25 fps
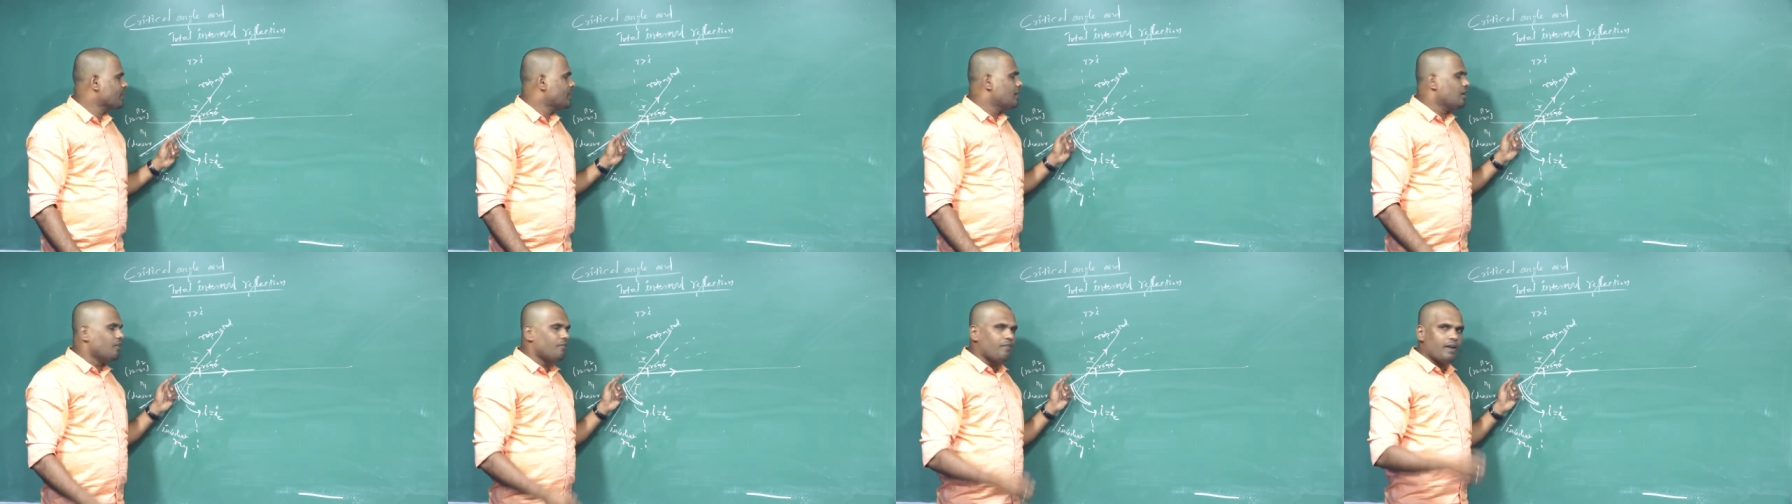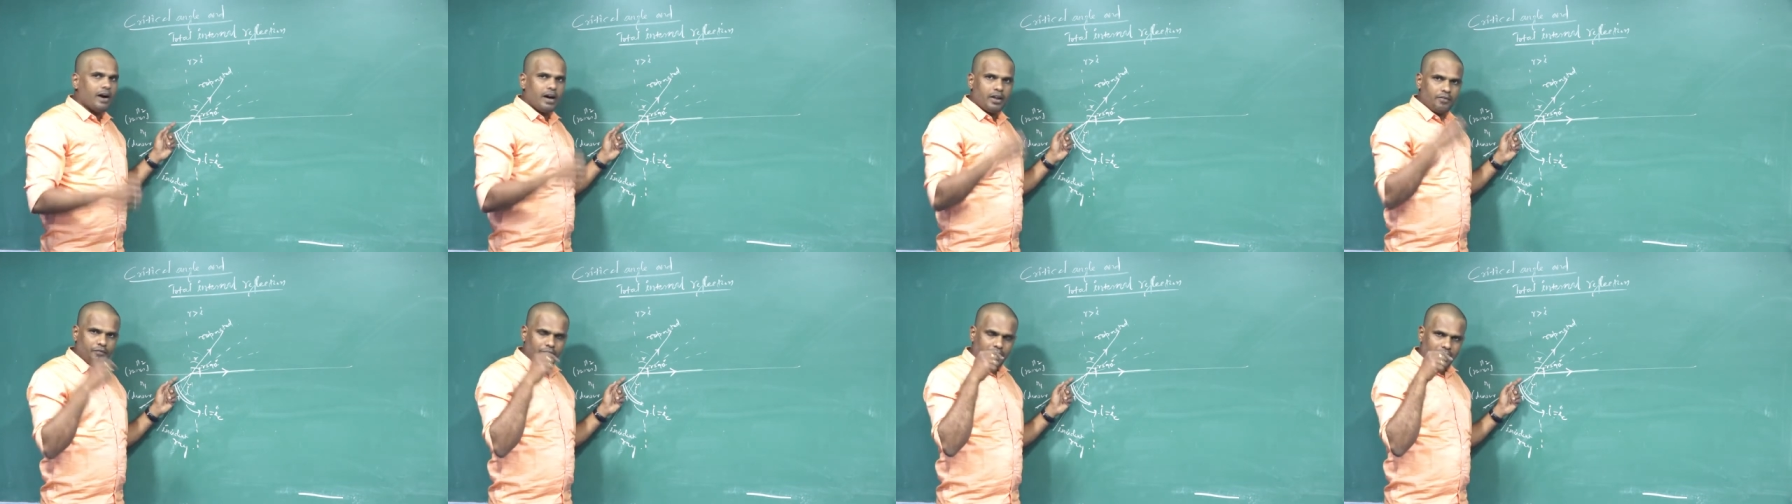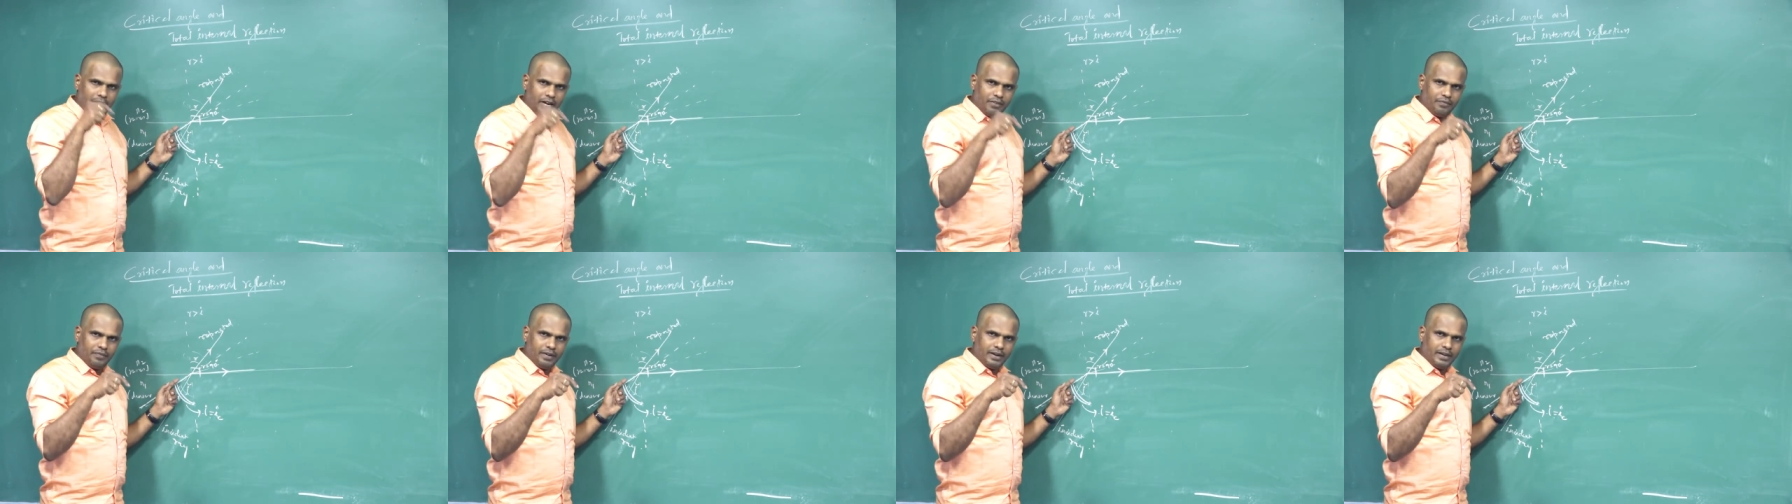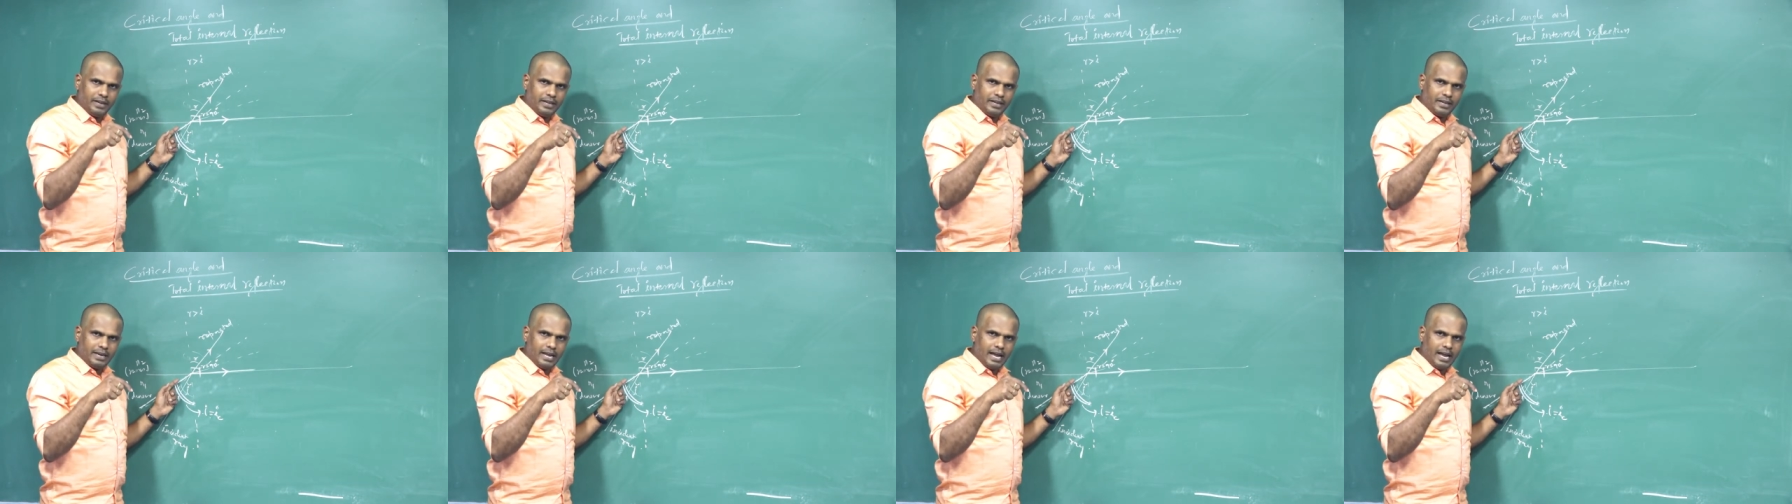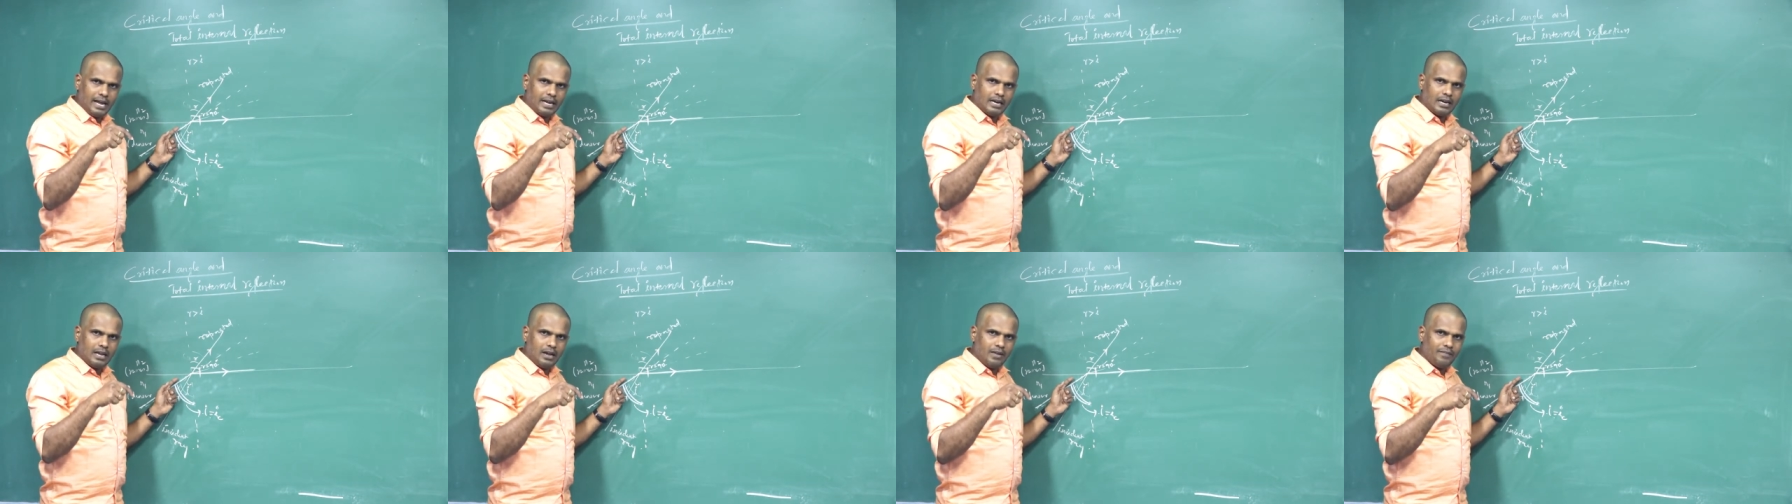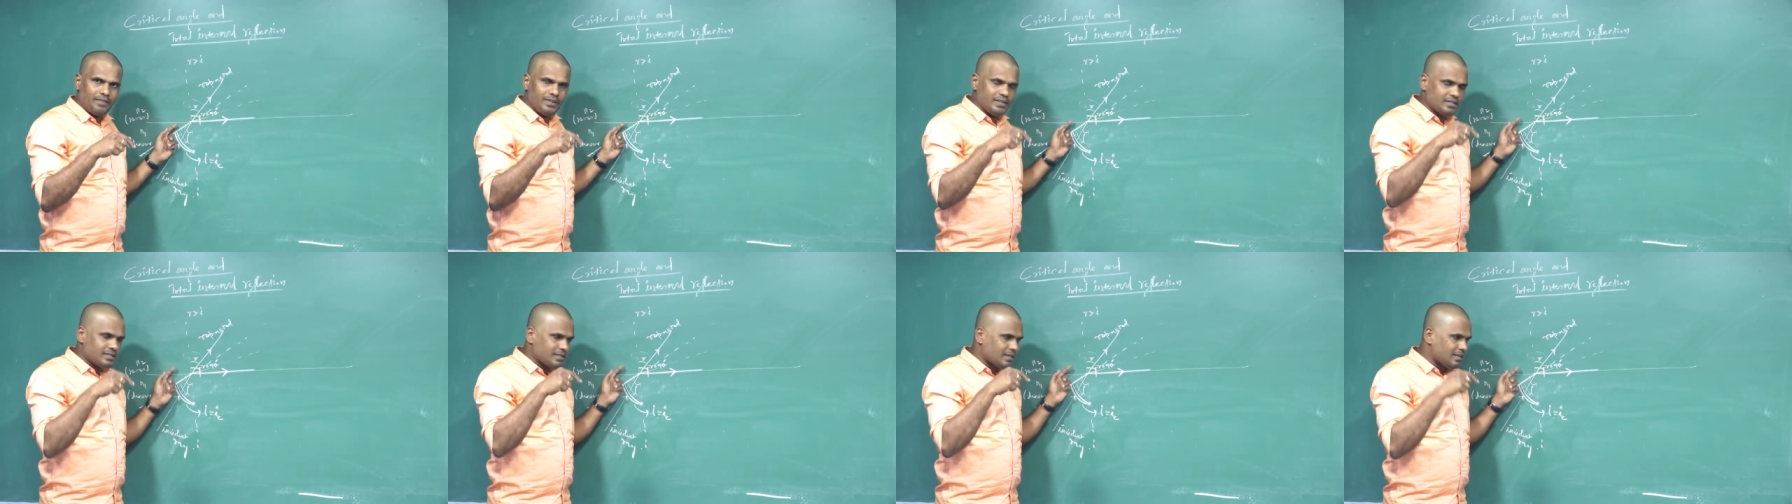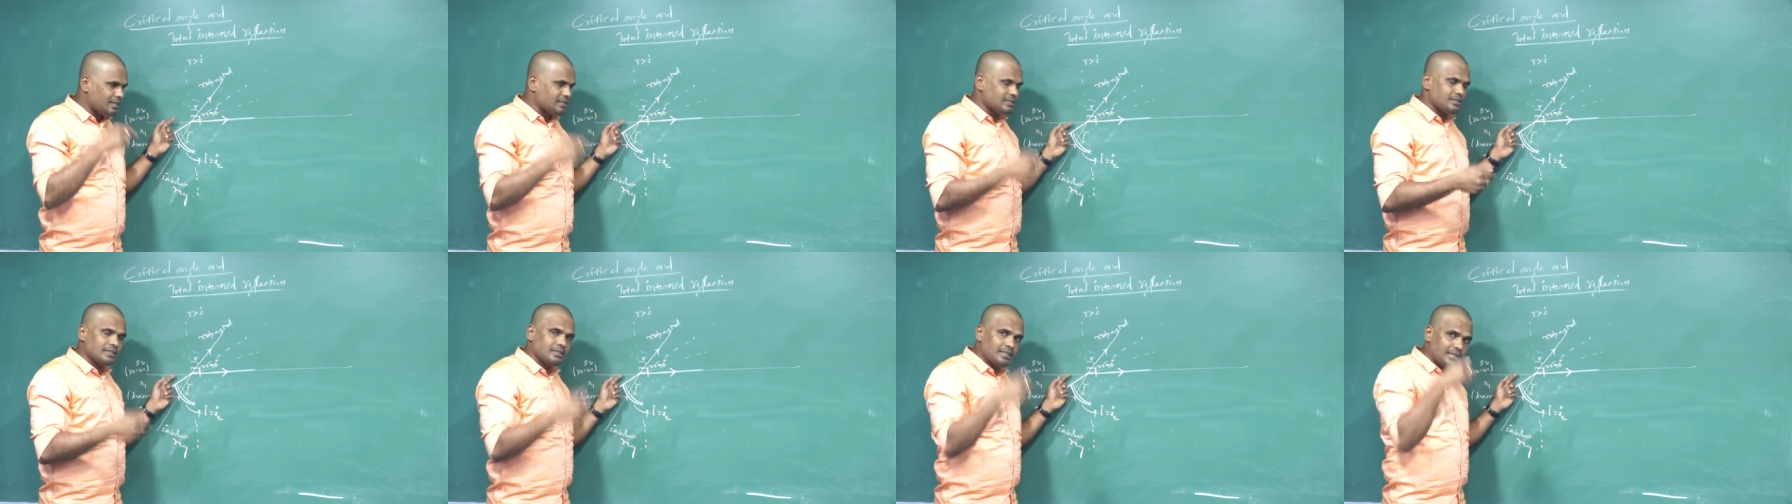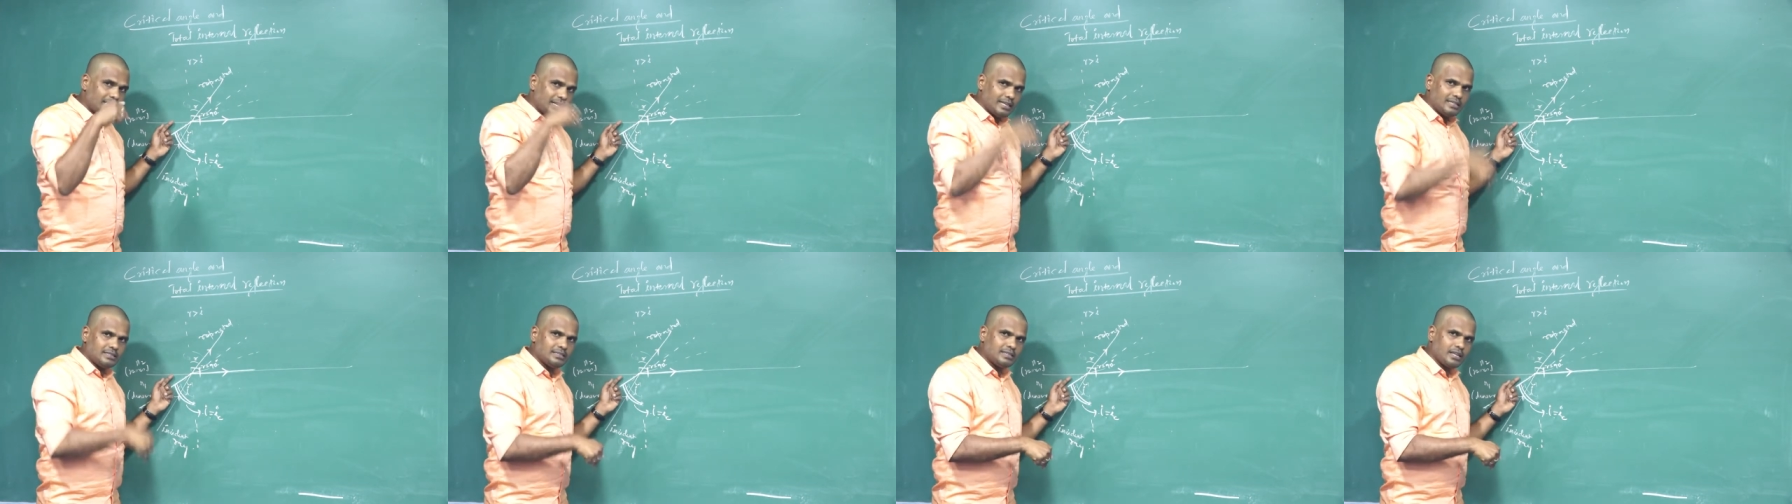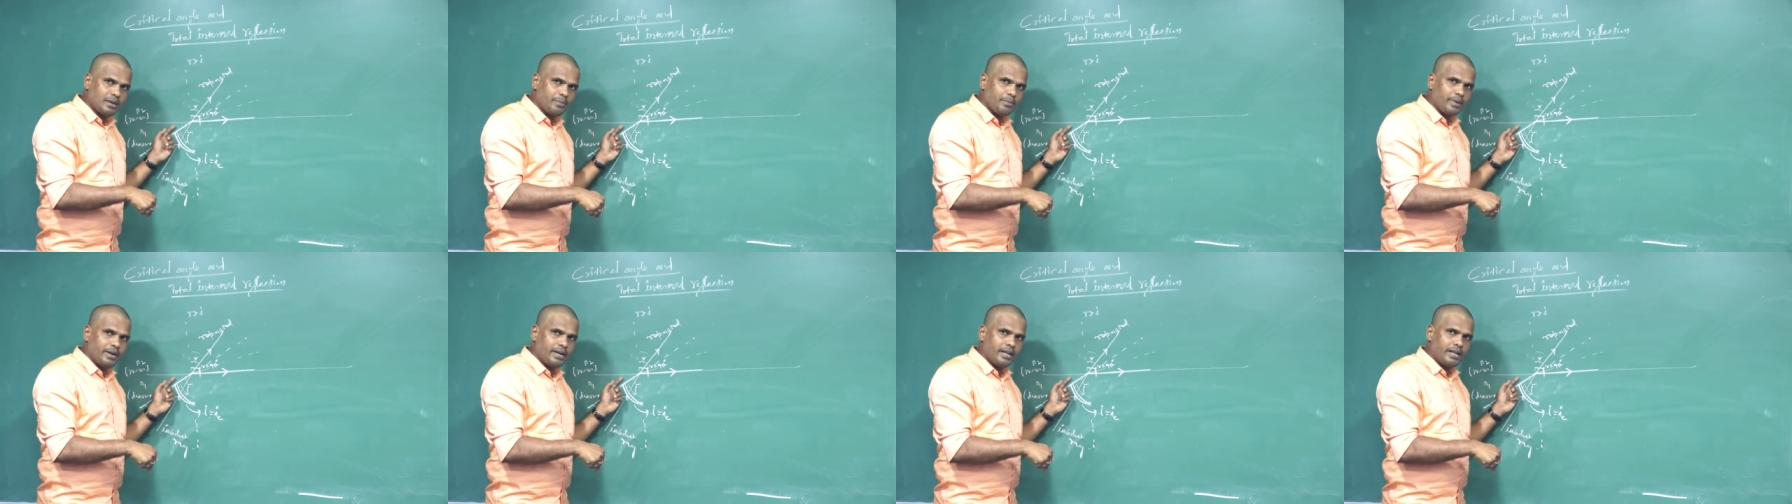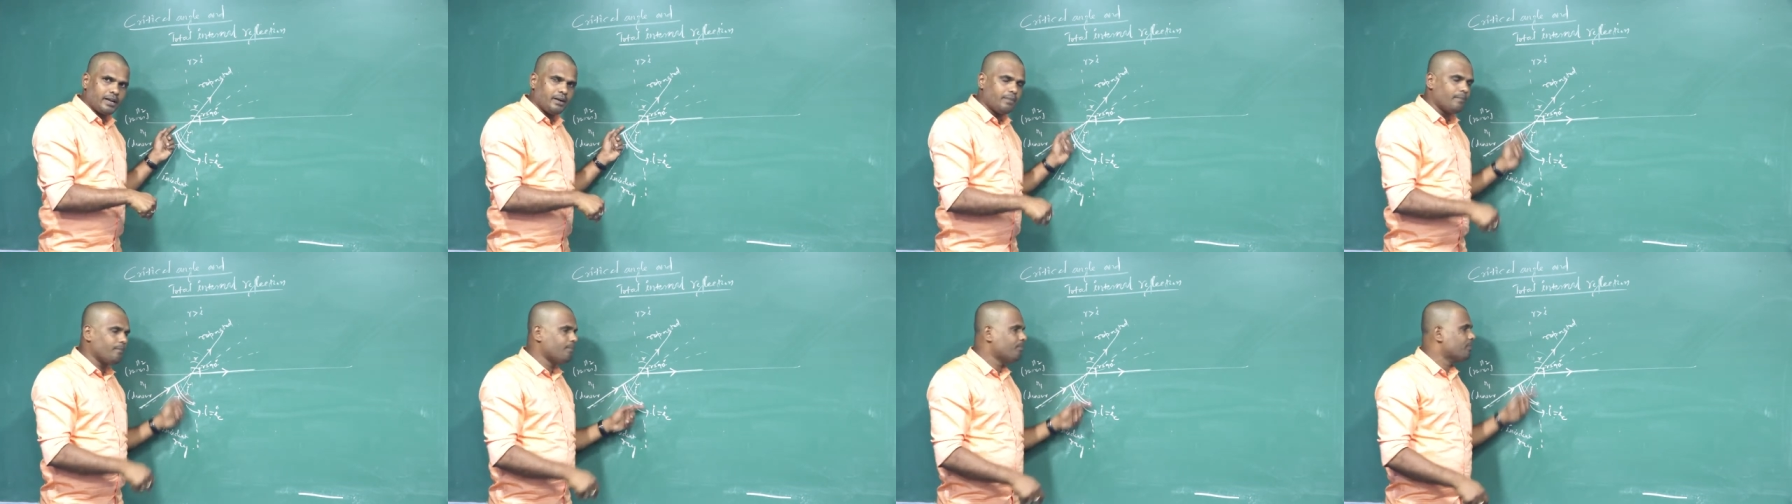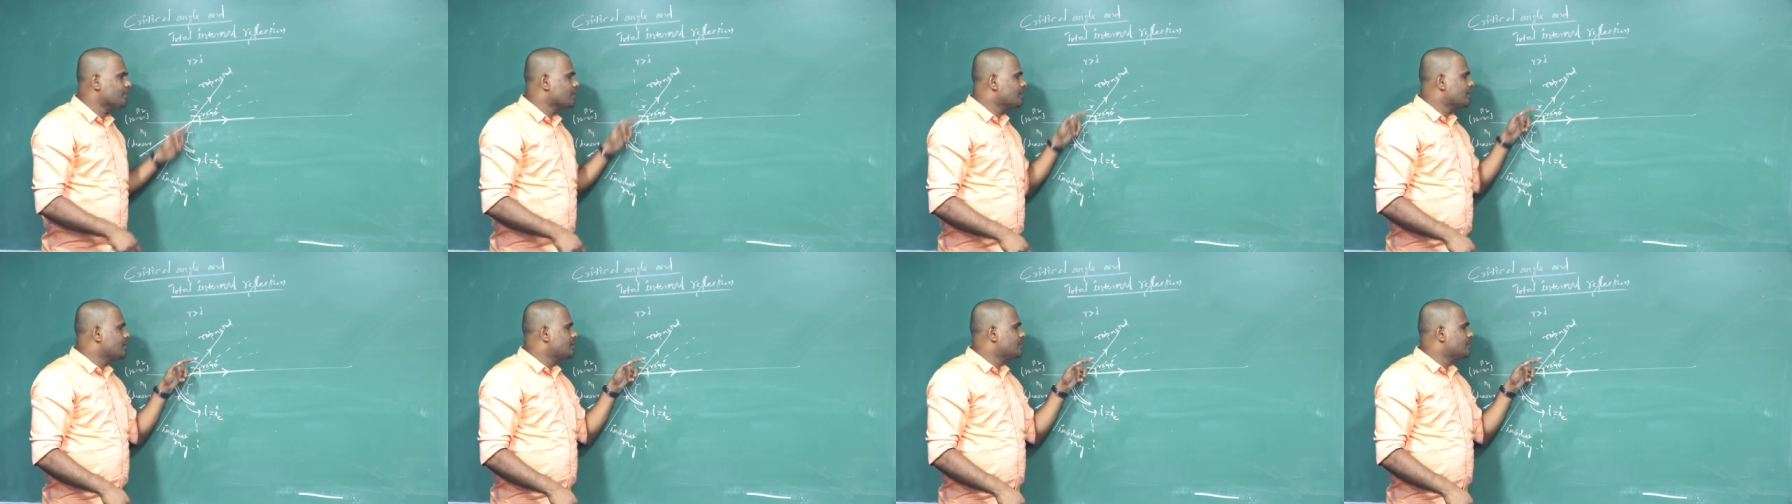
for 45 degree angle of incidence in the denser medium,